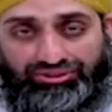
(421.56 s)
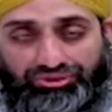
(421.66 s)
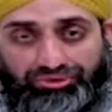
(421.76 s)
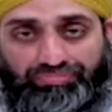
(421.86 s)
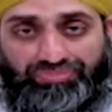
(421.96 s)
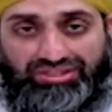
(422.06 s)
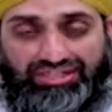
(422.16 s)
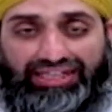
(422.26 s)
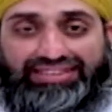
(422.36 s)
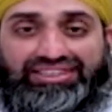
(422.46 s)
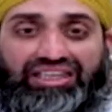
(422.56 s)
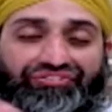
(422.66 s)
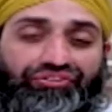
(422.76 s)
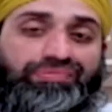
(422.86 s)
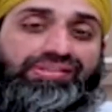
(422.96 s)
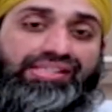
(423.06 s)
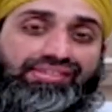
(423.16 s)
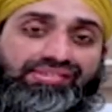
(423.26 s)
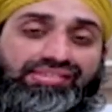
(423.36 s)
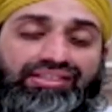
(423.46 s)
to staying safe from
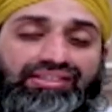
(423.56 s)
sins